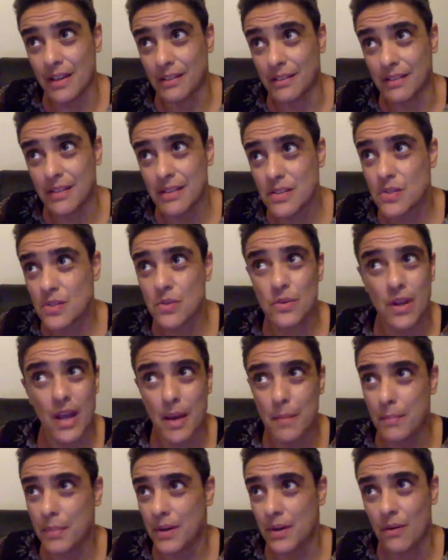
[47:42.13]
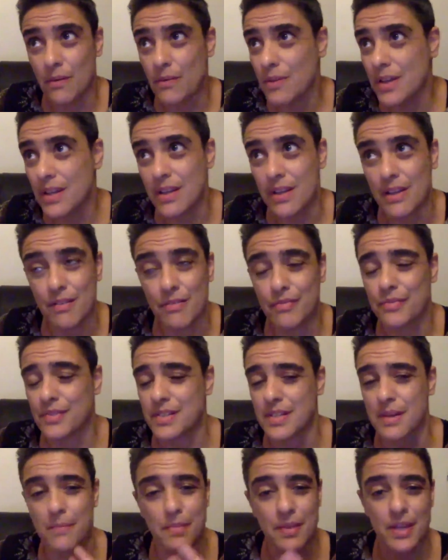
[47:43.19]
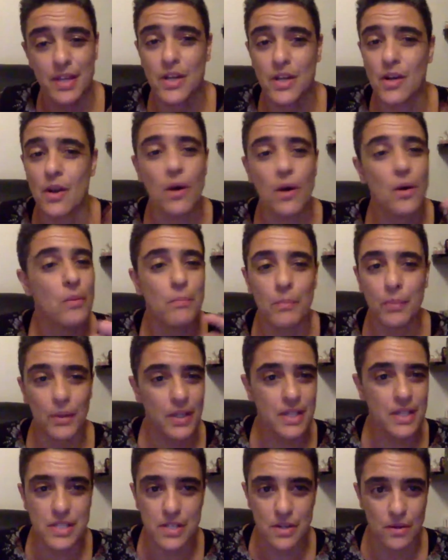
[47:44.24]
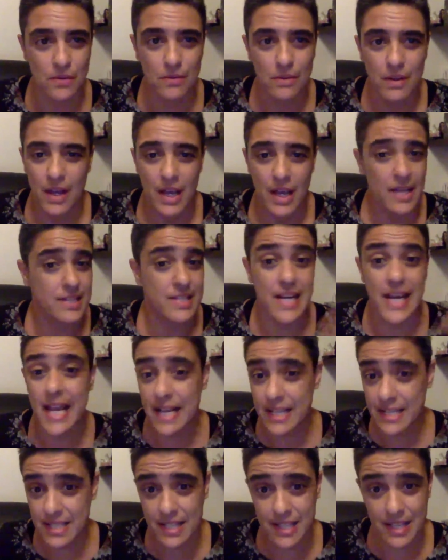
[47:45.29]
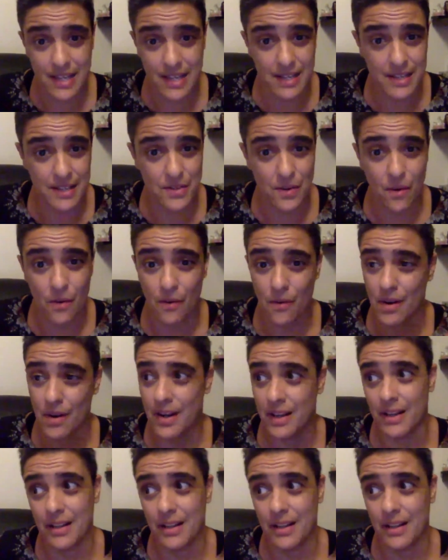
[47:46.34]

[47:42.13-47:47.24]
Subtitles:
this could happen only if something non-political, as an accident or